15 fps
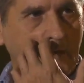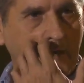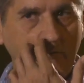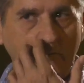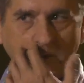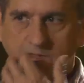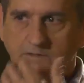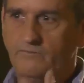I
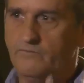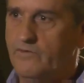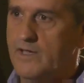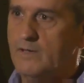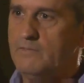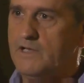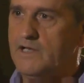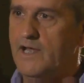wanted some
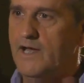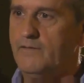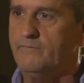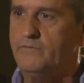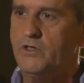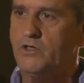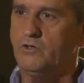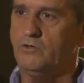family
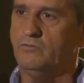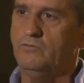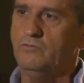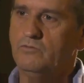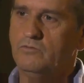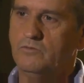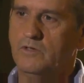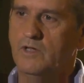life too.
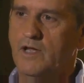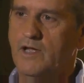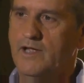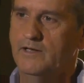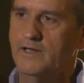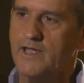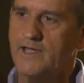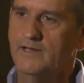I
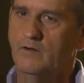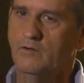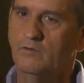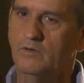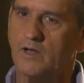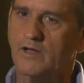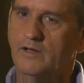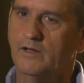hadn't had a
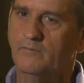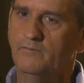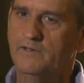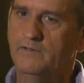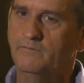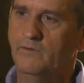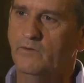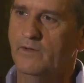whole lot of
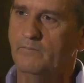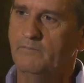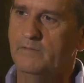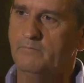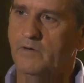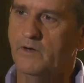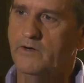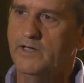it, even though I'd
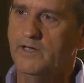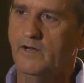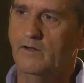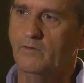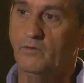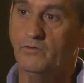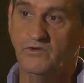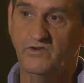been married
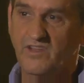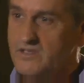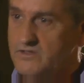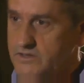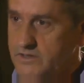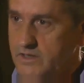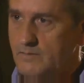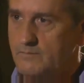all those years, and
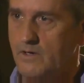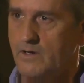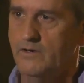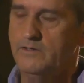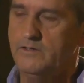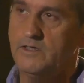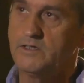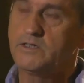still
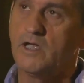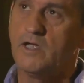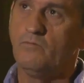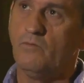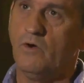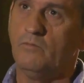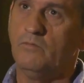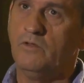married to the
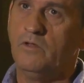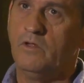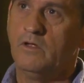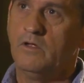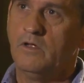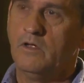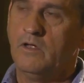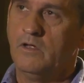same woman.
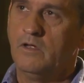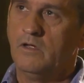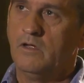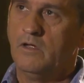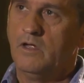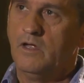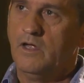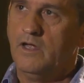
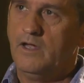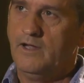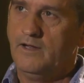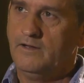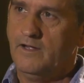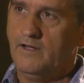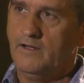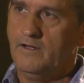
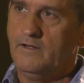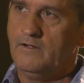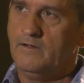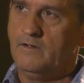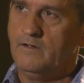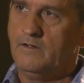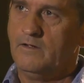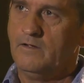And I